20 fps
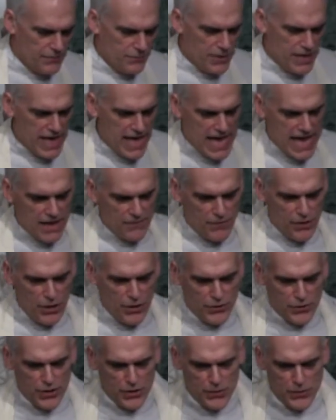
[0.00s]
we have
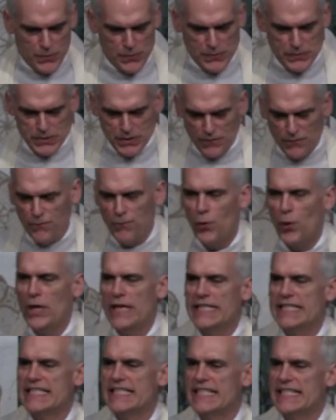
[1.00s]
all those uh,
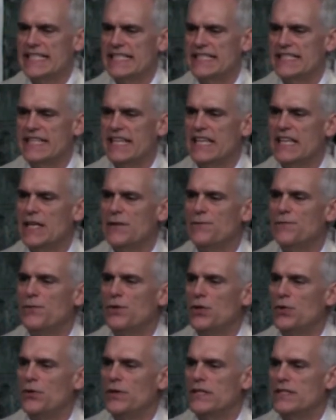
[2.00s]
voices that
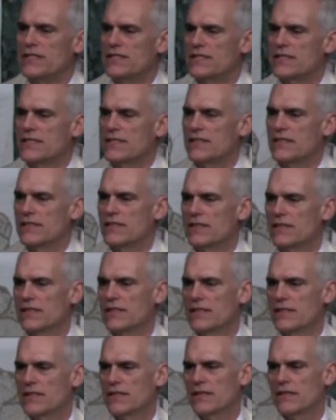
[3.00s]
influence
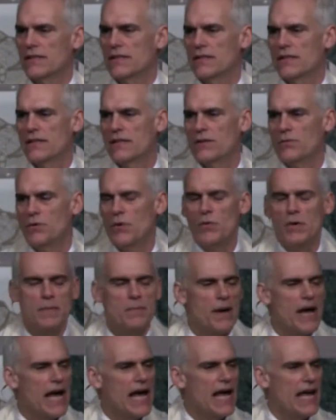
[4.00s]
what we
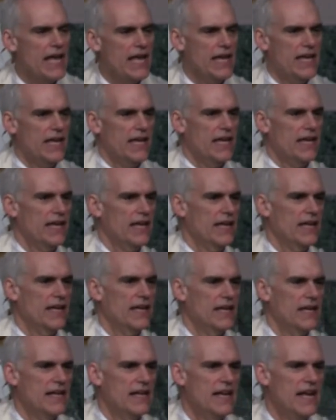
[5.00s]
buy,
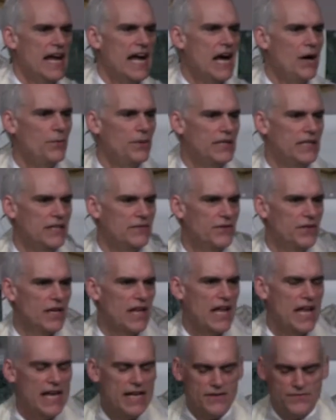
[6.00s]
how we live our
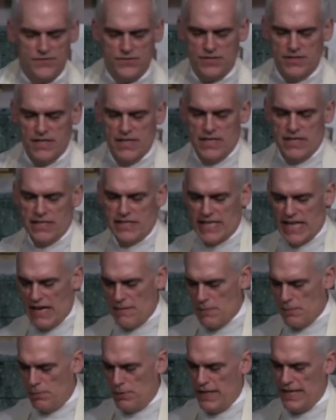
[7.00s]
lives, the
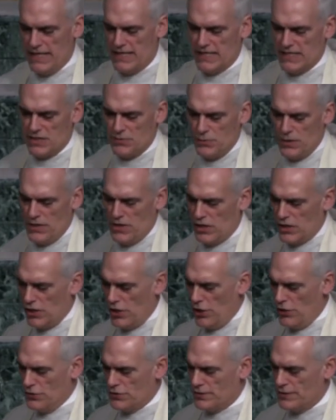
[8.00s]
type of places with the
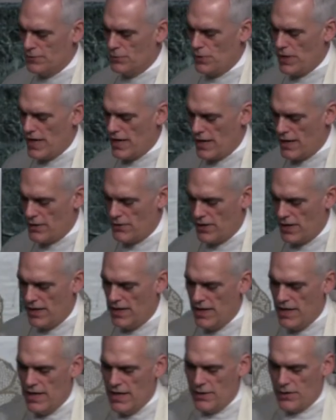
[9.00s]
clothes we wear,
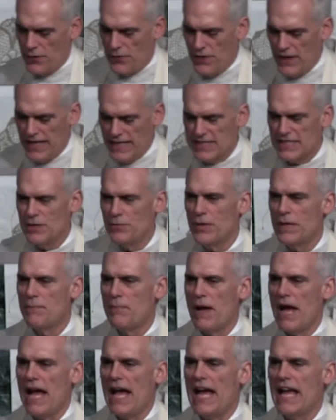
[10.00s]
the, the things that we
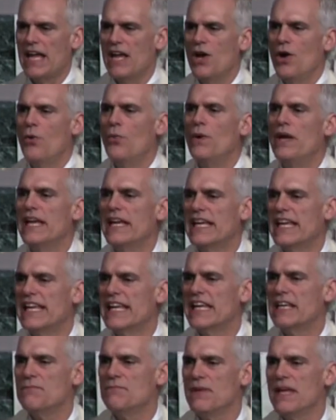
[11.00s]
buy. We
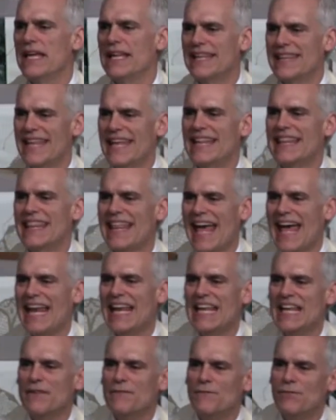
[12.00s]
can admit that
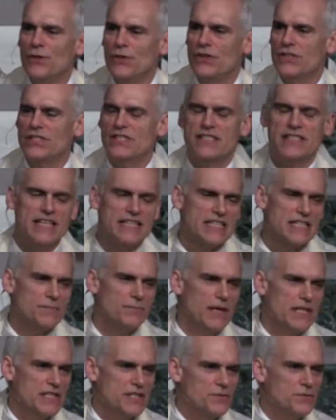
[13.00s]
that influences us as
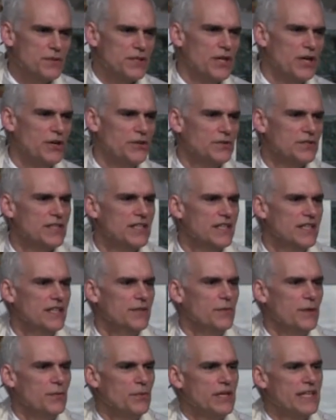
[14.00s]
much as we don't.
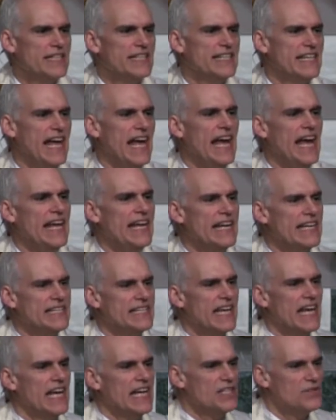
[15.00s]
We want to deny it at
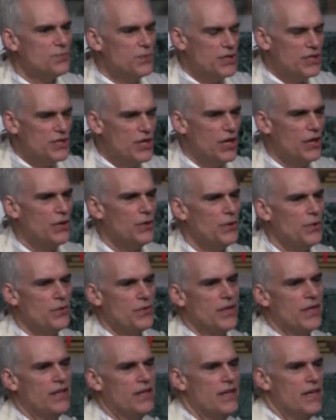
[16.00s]
times. We know
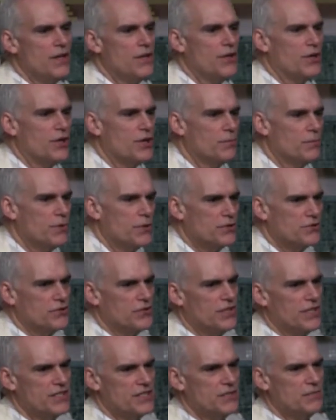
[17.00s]
the, the
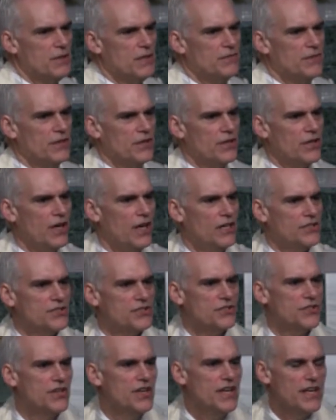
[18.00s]
commercialism of our
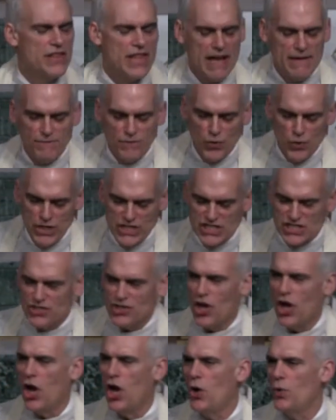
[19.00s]
culture. That voice
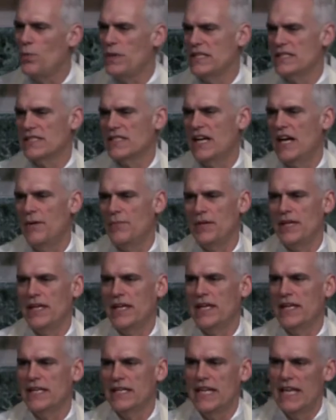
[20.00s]
is always
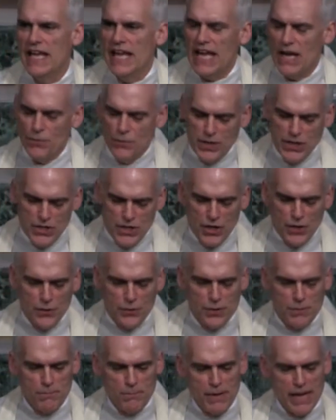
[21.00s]
coming, and, and we
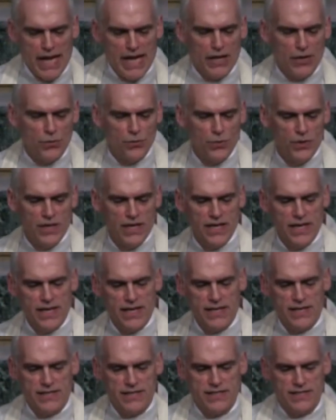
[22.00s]
know the battle, what it
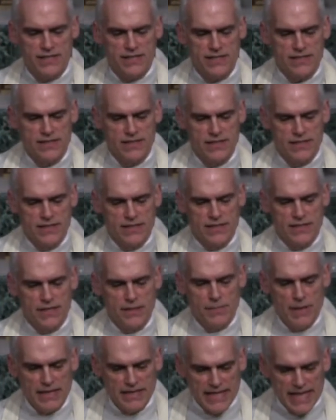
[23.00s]
is
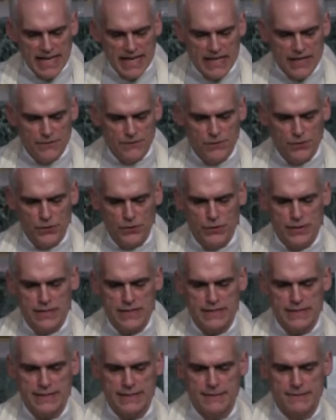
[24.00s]
about that
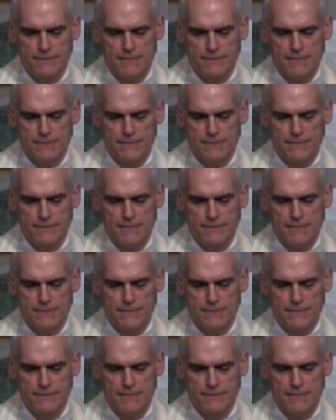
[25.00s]
influence